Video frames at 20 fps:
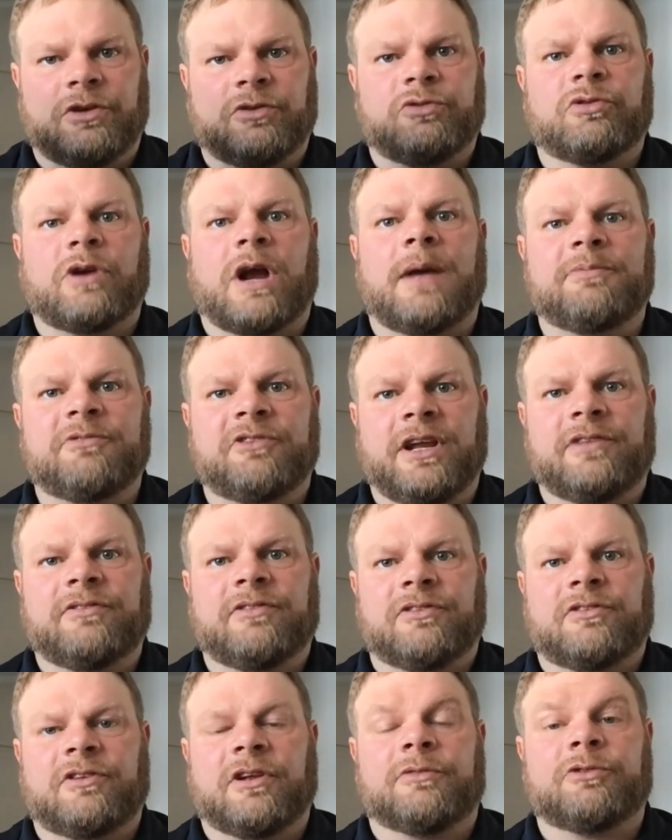drop shades
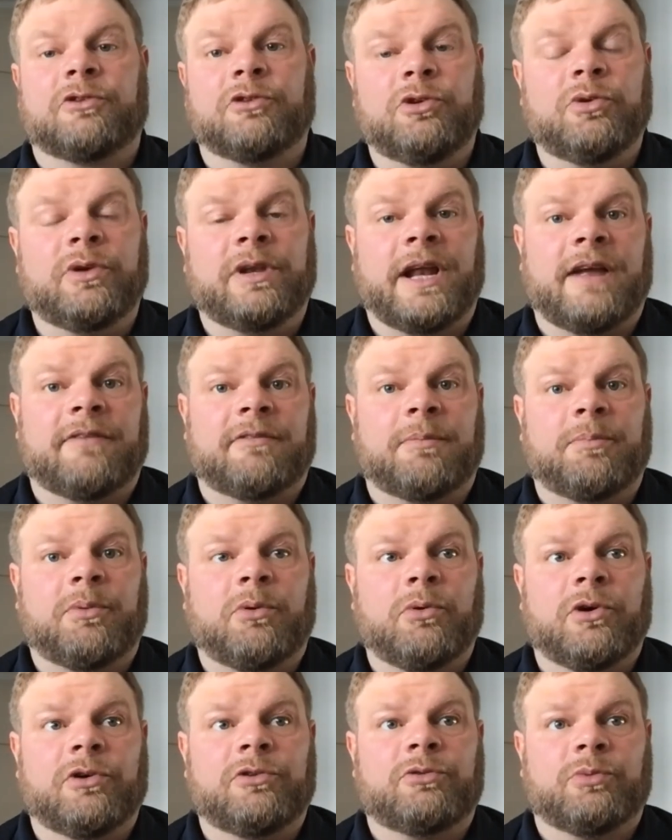and stuff. So you can have a
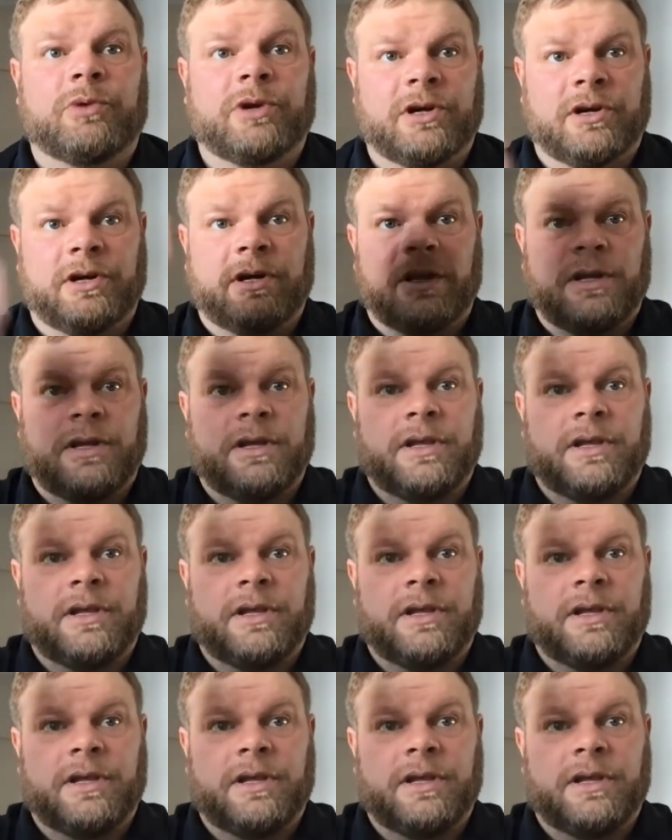porch where